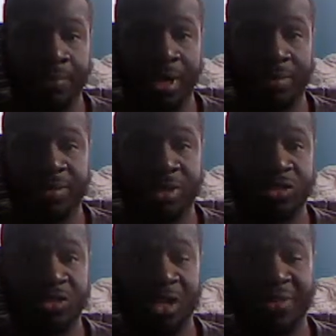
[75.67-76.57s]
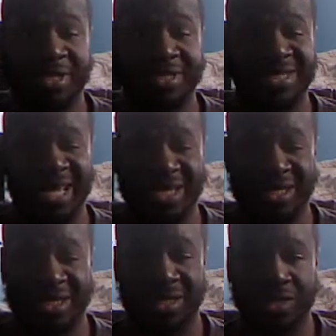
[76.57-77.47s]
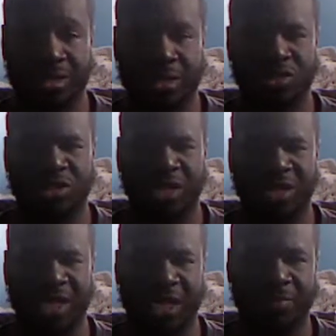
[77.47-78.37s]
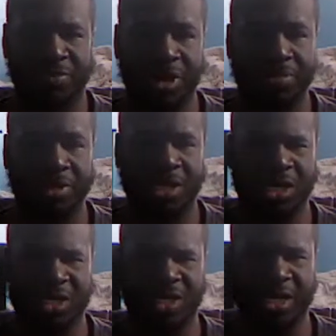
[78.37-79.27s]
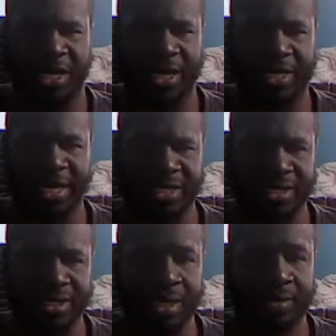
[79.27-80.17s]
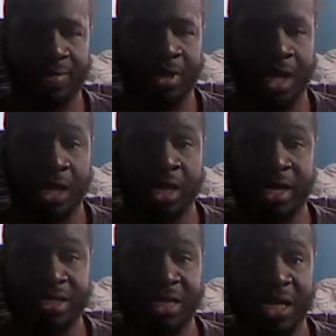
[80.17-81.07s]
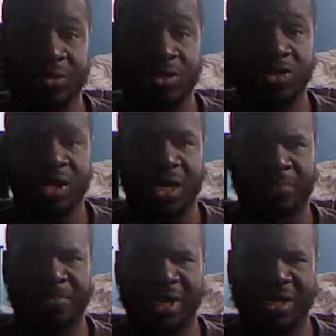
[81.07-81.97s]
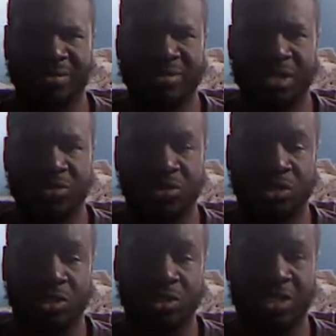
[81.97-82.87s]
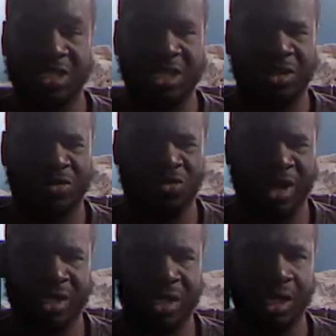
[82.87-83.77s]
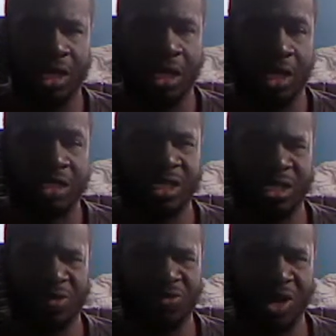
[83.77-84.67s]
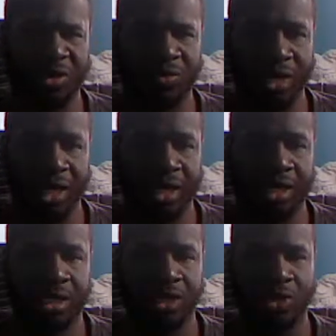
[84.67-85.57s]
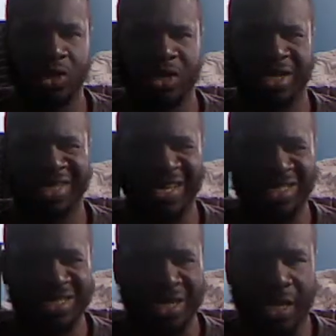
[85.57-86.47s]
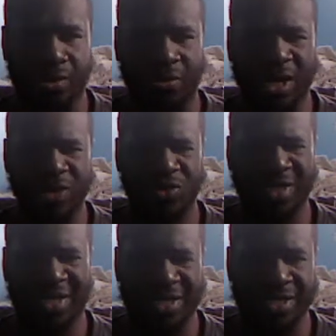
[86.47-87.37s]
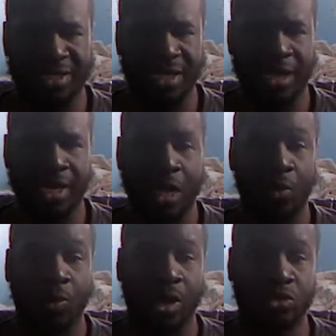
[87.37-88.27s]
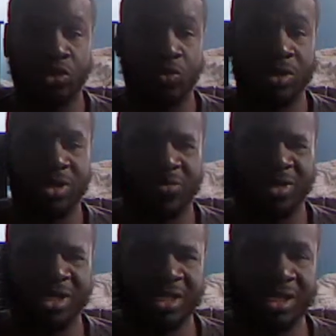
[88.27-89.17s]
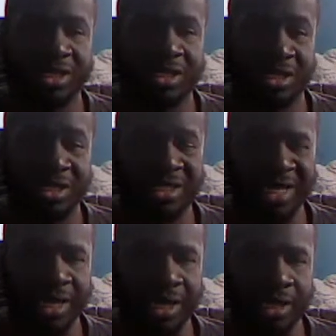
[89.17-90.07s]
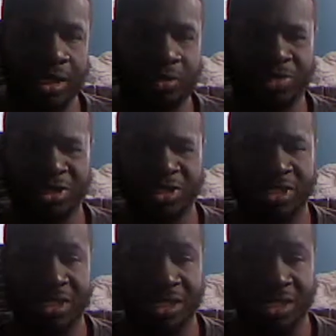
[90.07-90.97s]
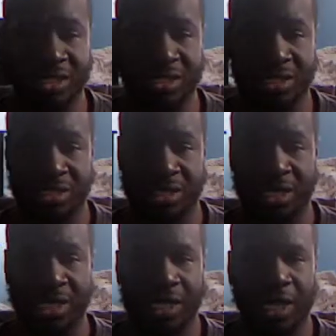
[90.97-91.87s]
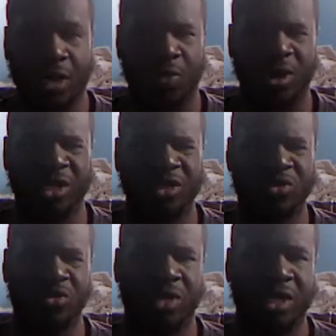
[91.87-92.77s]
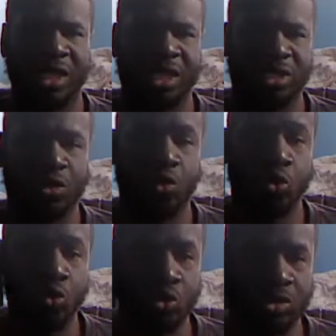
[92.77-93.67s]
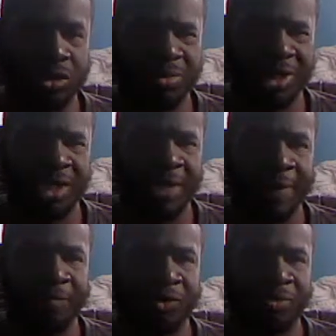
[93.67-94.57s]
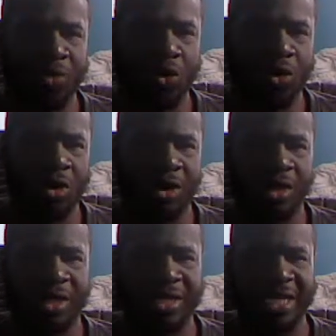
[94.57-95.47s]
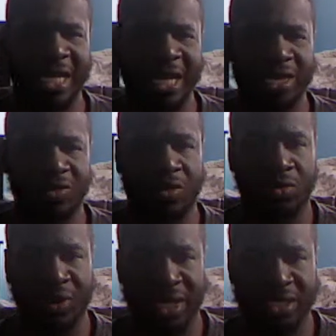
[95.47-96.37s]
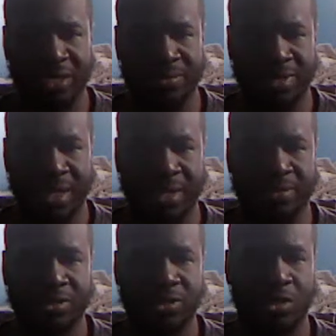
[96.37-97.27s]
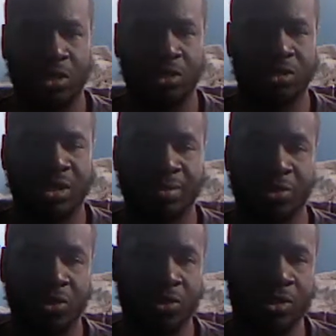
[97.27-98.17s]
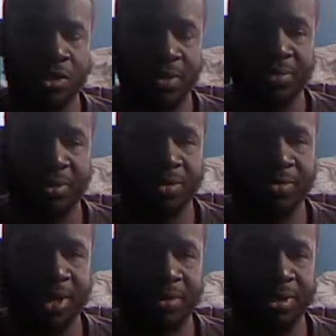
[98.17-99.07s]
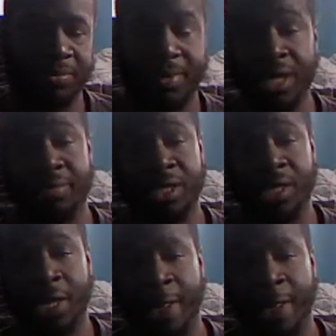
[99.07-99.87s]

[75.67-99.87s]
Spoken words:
Black people that try to be intelligent and think properly, you're against them. You're against anyone trying to better themselves or see correctly, see in the right way. You're against that. Why are you against that? Why don't you want your brother to succeed, or brother or sister to succeed? Why do you think it's cool to be more in the ignorant way sometimes? Some people maybe.